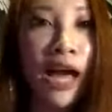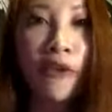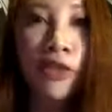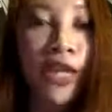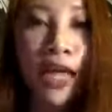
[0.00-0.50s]

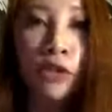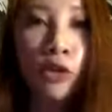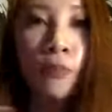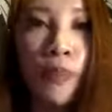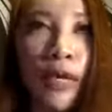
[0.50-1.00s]
After that,
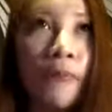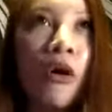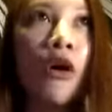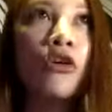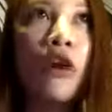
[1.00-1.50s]
you'll be
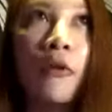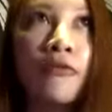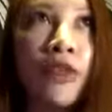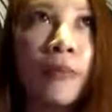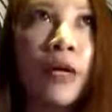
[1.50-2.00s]
more
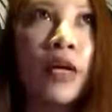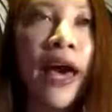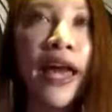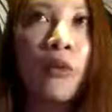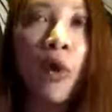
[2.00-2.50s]
comfortable
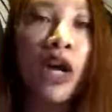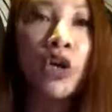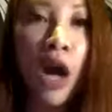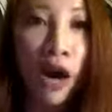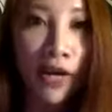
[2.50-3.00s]
at where
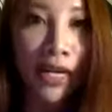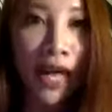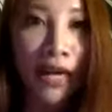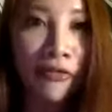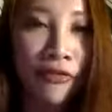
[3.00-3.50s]
you are in
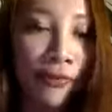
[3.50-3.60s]
life.